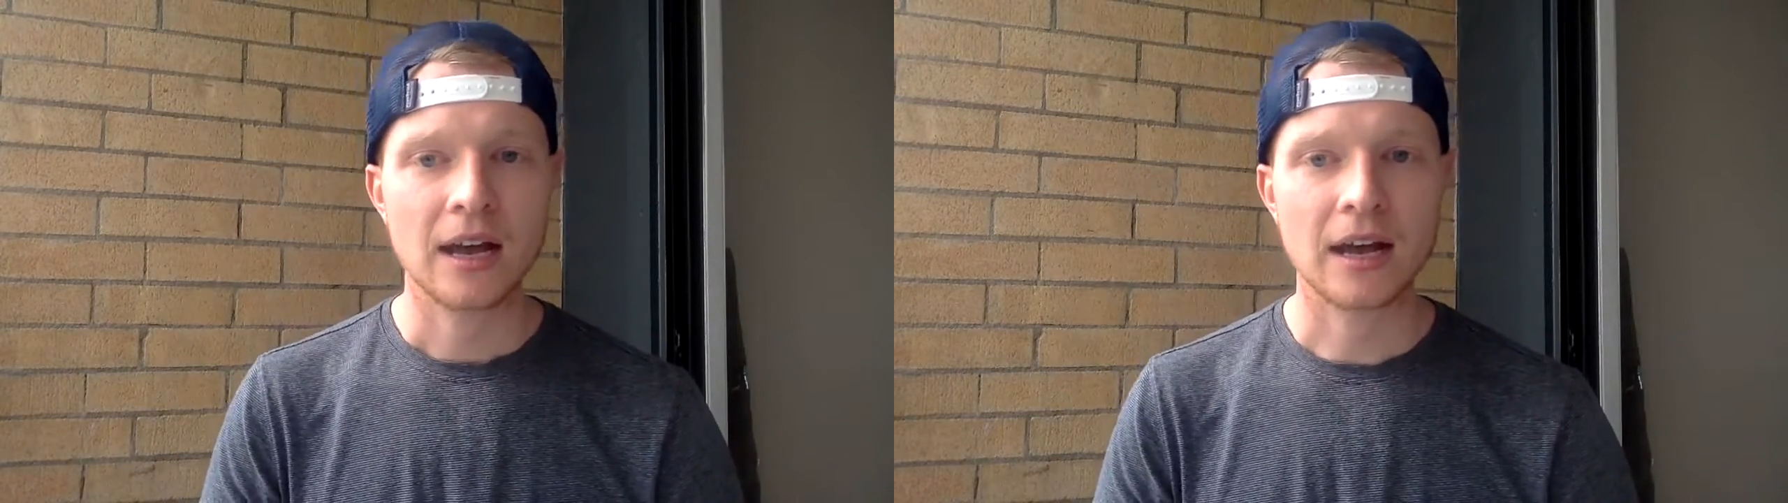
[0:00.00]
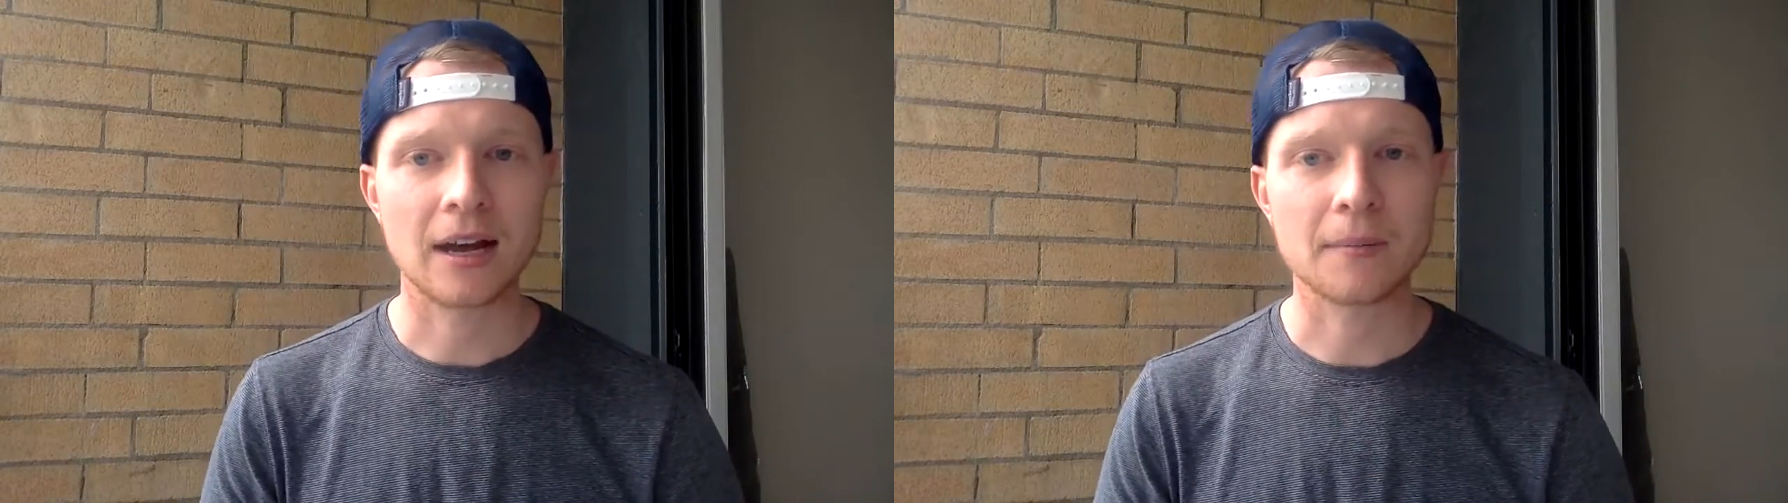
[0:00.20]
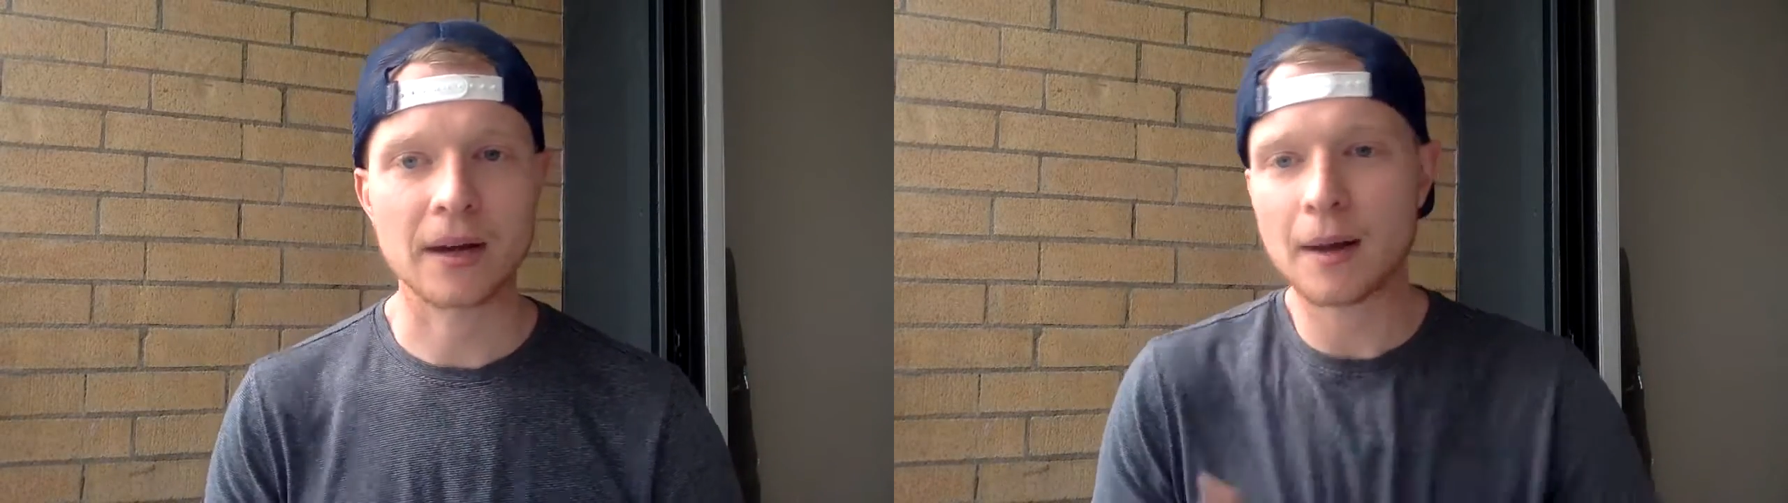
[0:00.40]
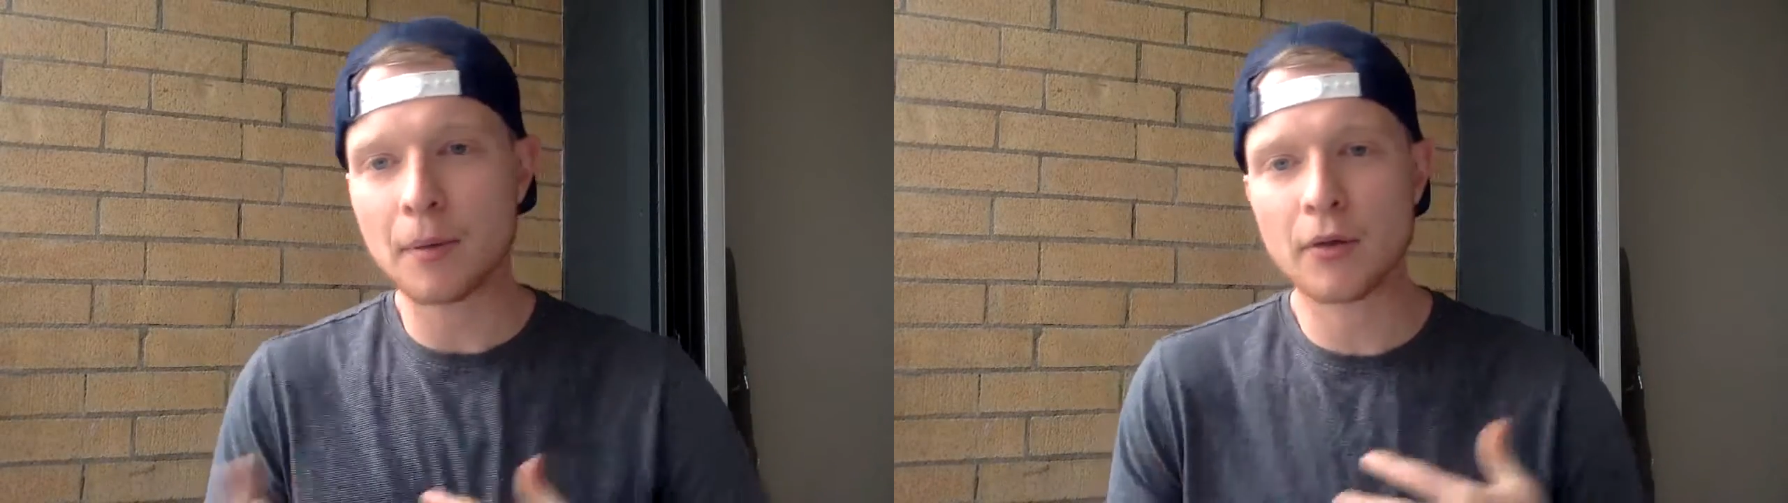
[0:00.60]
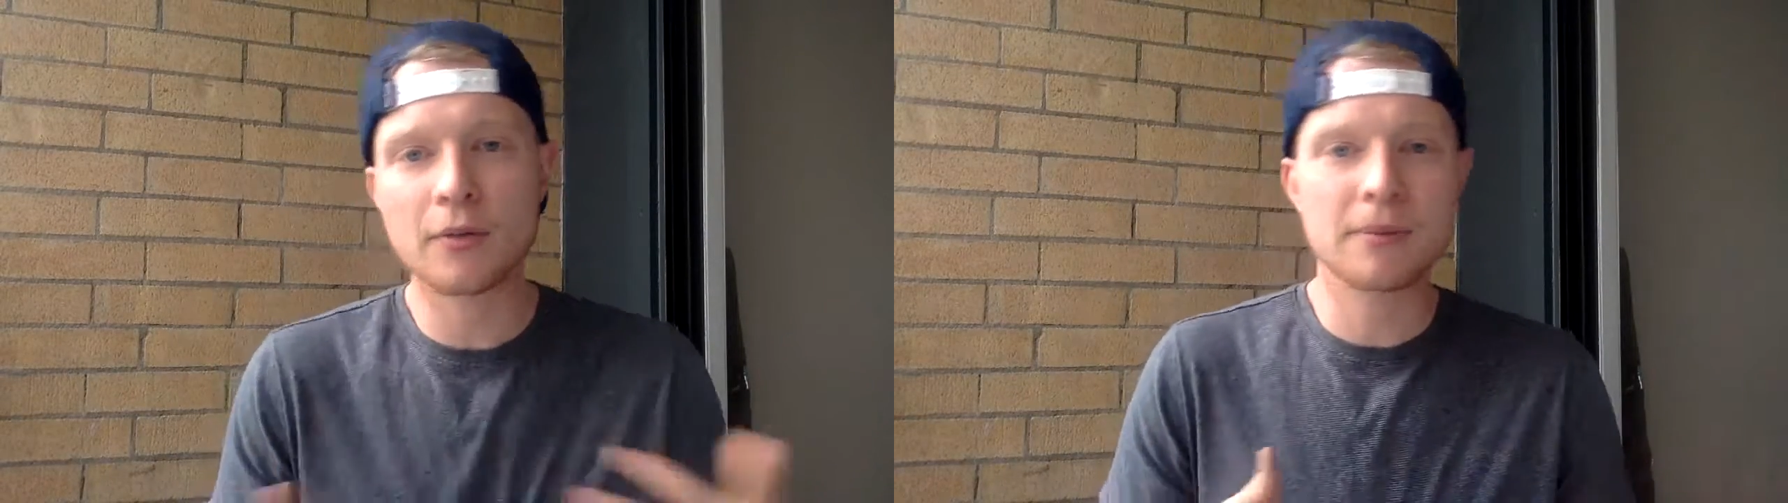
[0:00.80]
A
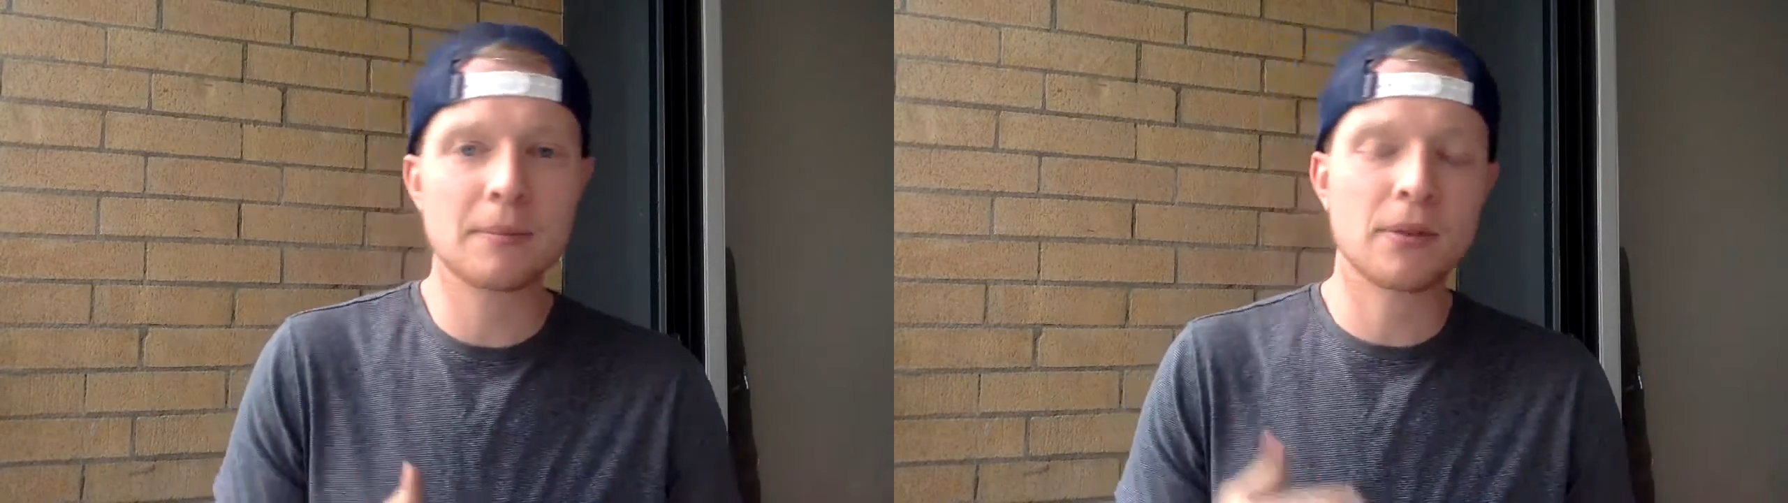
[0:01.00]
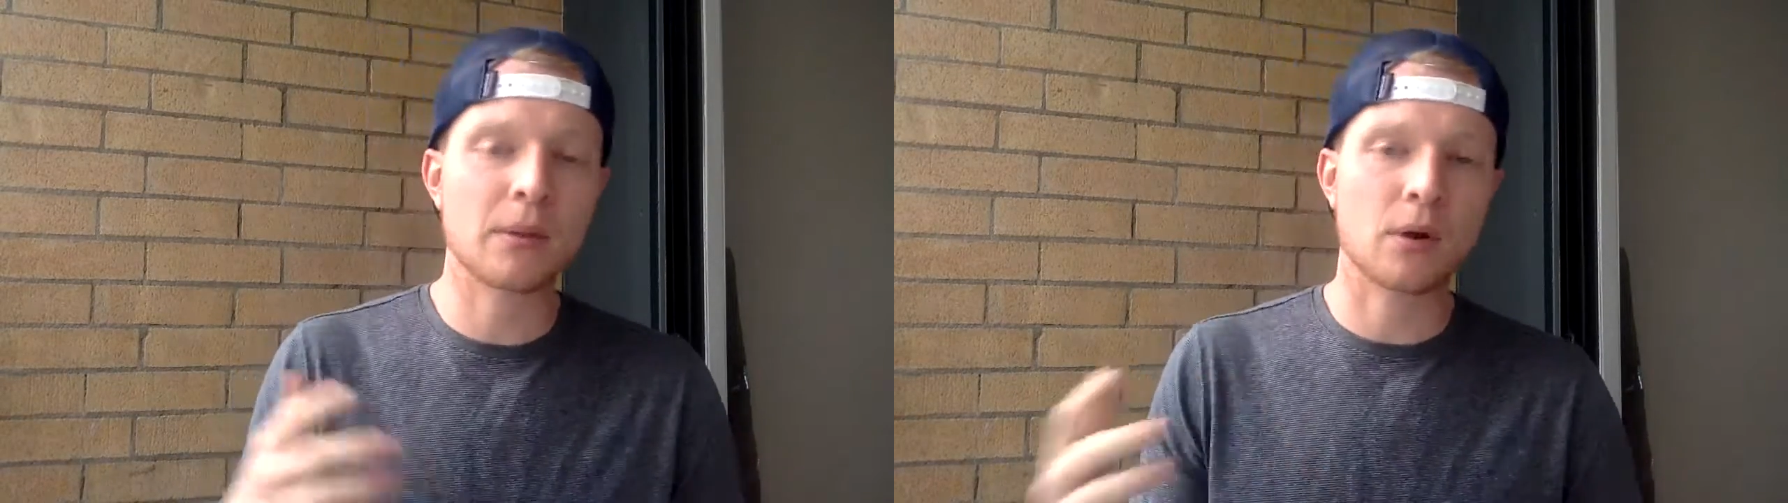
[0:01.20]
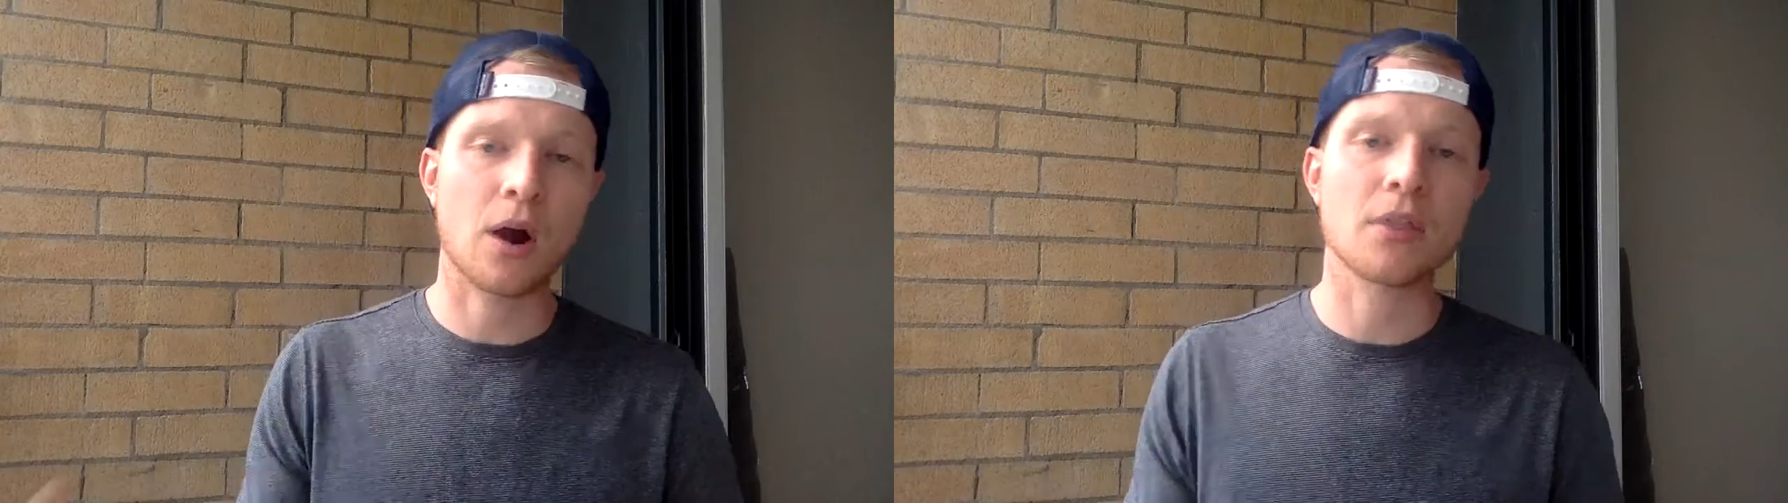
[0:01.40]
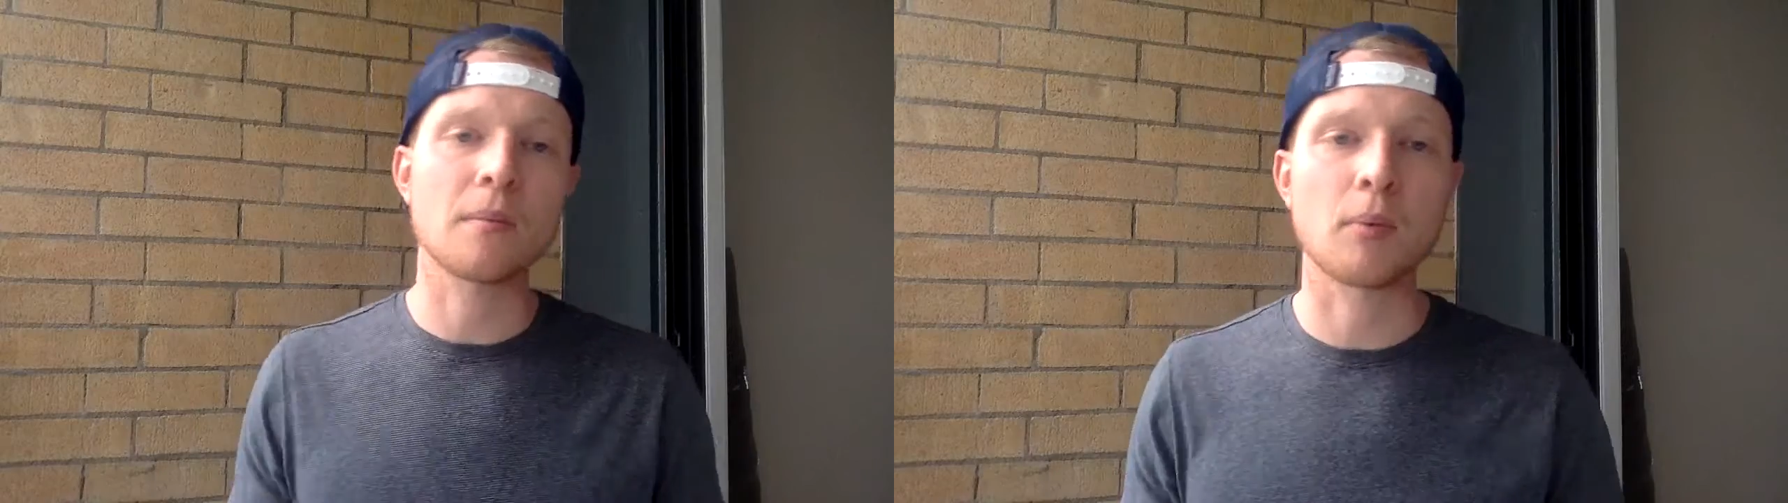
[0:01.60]
couple of the people that were on the